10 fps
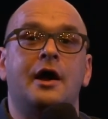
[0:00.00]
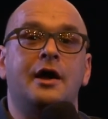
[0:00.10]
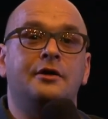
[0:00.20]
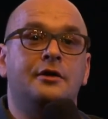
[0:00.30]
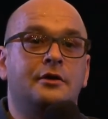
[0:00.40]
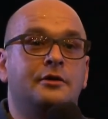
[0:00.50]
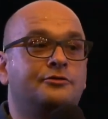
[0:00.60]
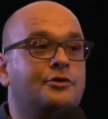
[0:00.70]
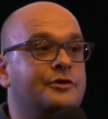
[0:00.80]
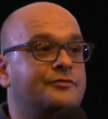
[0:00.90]
any
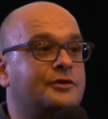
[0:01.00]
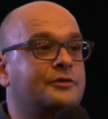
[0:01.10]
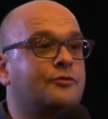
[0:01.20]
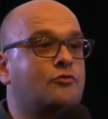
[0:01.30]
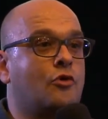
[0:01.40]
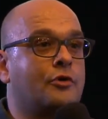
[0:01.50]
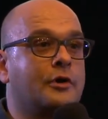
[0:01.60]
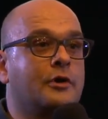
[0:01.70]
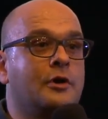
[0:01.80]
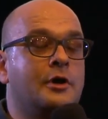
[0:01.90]
derivative
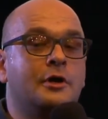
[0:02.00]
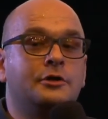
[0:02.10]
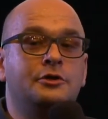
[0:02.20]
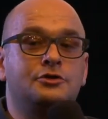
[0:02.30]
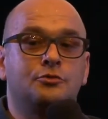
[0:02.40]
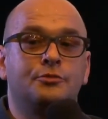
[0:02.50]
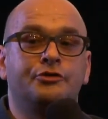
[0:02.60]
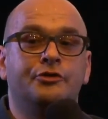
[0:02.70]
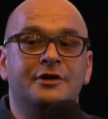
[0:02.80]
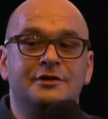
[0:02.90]
work needs to
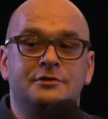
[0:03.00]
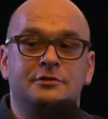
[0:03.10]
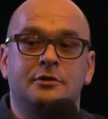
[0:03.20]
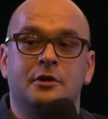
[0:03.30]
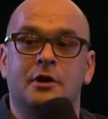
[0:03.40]
be released